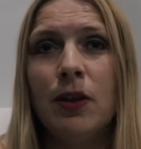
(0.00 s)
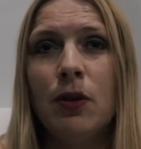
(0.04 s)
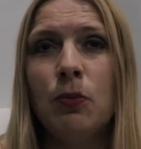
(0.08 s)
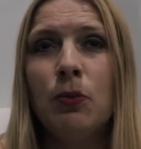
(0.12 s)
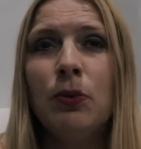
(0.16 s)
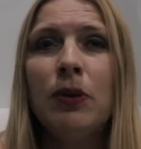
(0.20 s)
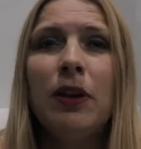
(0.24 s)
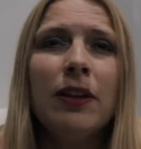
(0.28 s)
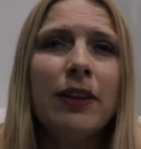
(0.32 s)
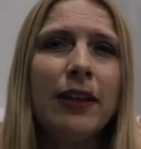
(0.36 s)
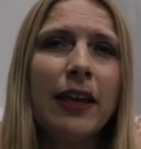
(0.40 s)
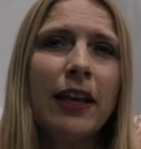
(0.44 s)

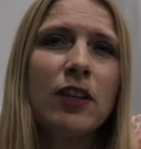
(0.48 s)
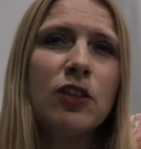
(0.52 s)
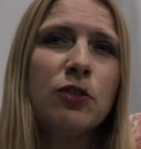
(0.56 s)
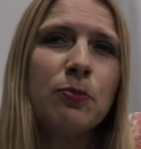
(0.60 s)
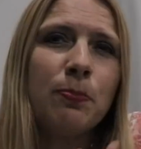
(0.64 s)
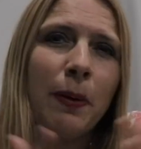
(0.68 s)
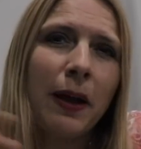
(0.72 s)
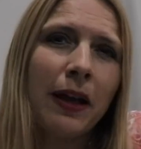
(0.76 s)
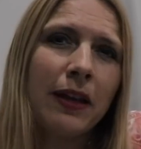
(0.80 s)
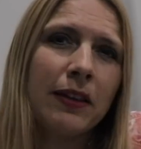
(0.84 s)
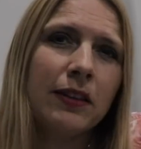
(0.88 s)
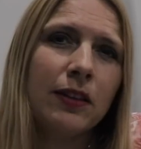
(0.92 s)
We're not
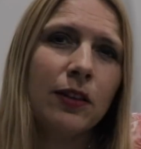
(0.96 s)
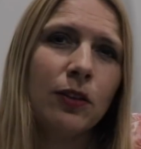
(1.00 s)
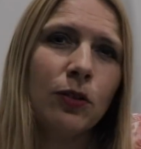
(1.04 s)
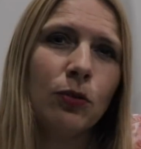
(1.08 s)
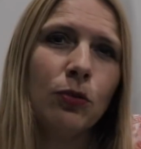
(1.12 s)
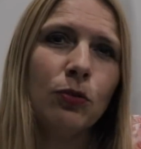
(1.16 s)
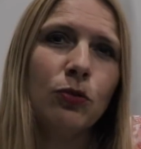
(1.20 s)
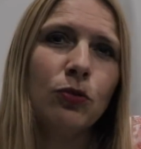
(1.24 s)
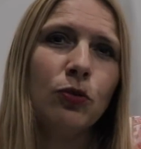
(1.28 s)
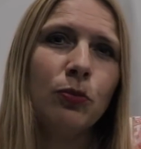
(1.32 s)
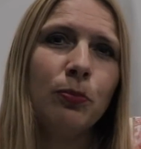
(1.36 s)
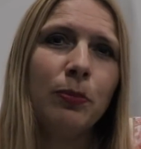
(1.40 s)
expecting
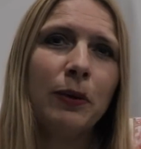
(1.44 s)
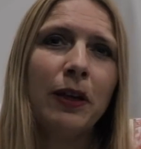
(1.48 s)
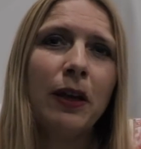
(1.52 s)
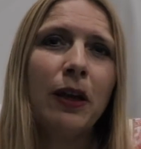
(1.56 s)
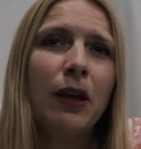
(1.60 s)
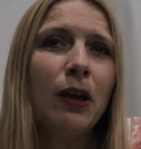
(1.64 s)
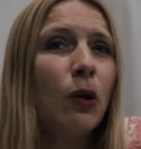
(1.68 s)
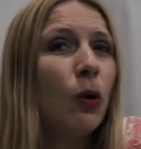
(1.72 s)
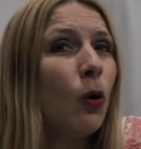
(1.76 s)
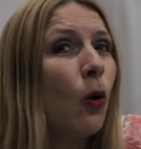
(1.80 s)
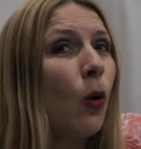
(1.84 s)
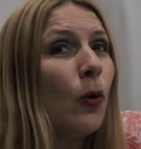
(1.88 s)
you to be a
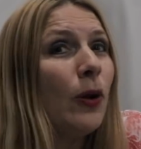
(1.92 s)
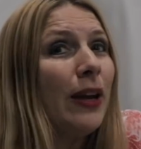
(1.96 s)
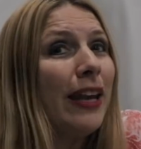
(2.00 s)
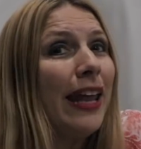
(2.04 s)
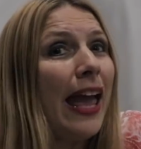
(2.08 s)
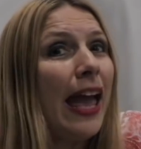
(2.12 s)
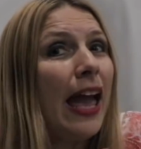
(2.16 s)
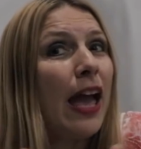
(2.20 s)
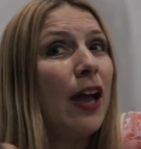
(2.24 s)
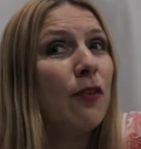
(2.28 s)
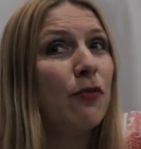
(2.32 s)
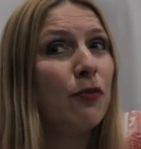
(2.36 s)
hero in
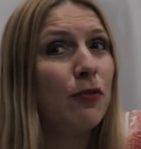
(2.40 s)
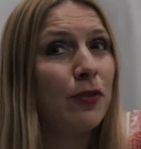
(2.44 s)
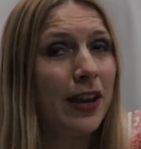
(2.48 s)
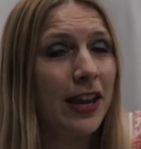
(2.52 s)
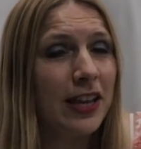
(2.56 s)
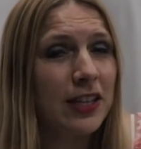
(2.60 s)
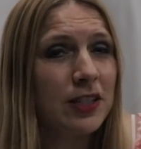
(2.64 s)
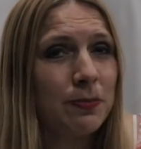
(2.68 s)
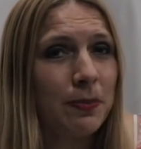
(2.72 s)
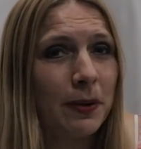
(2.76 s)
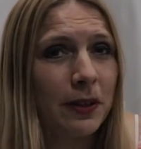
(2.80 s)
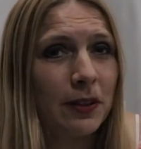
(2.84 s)
every
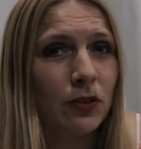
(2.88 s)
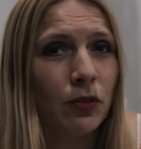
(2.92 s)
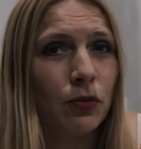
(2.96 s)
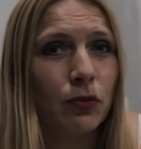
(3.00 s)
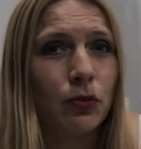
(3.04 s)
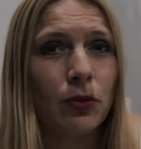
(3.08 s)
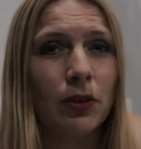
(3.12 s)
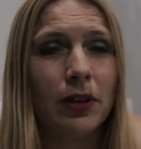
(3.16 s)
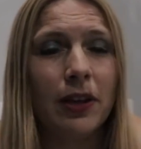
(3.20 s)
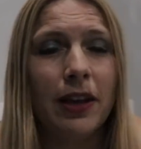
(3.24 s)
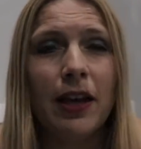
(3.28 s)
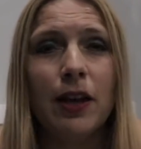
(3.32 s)
aspect of
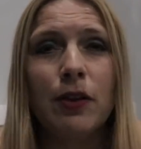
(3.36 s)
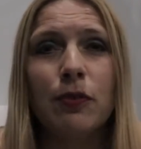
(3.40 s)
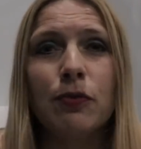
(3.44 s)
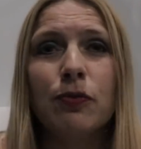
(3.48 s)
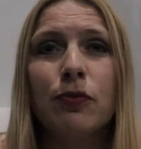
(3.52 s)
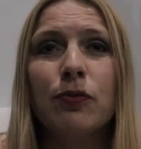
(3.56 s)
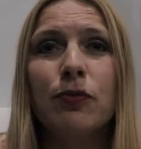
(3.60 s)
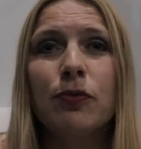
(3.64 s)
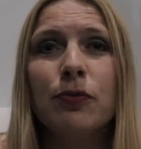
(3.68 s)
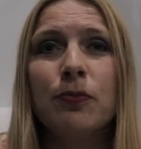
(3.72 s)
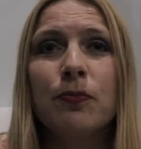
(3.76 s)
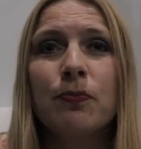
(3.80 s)
your
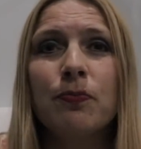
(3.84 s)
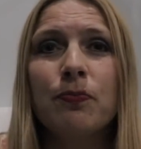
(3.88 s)
life.